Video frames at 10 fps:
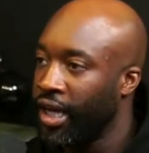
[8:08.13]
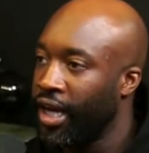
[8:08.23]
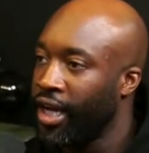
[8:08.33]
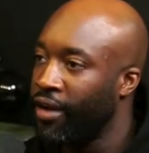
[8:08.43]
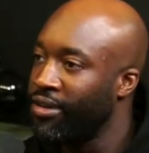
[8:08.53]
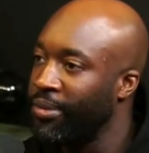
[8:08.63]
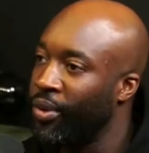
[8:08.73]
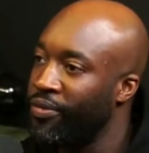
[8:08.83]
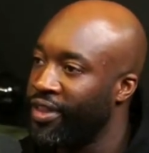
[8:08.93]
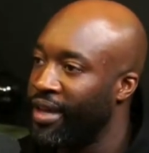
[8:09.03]
Uh, a comfortable
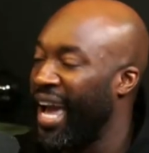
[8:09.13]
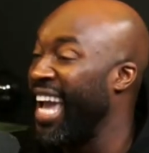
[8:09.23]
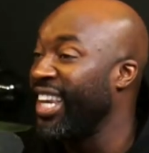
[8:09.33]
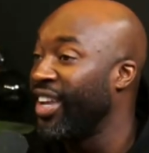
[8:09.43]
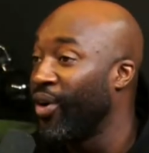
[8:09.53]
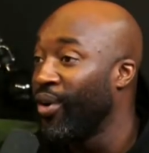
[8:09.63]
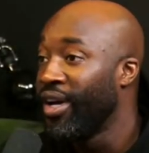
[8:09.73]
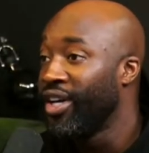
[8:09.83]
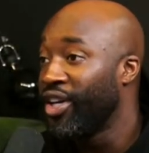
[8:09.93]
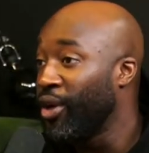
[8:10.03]
win for them, 8 0.
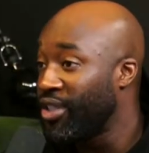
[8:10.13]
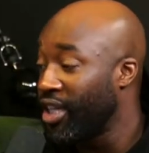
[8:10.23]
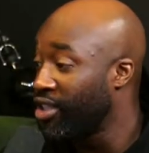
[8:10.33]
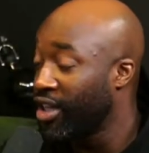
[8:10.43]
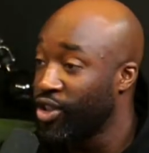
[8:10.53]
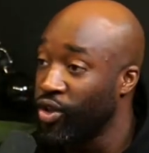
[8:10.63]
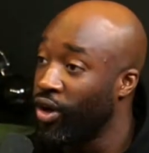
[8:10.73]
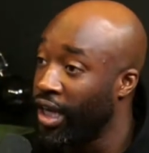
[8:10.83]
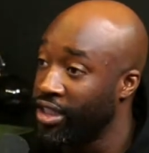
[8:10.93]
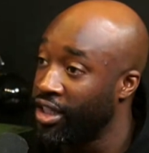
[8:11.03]
You don't see those kind of
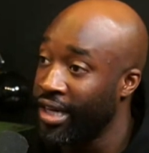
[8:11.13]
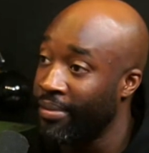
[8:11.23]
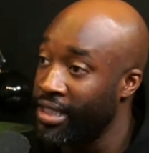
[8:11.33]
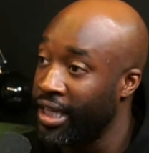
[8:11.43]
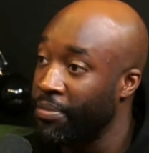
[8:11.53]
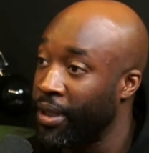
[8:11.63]
scorelines in the Champions League,